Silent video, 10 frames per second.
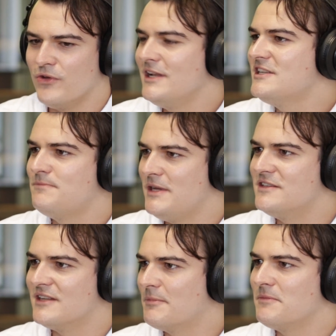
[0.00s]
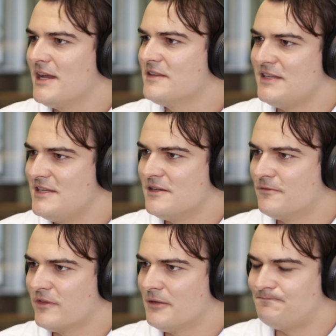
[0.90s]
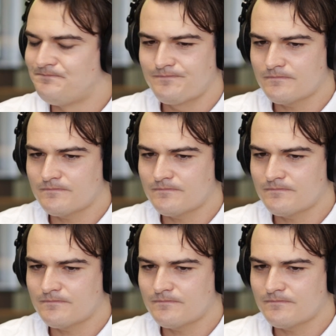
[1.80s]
really speeds it up and makes it easier for them.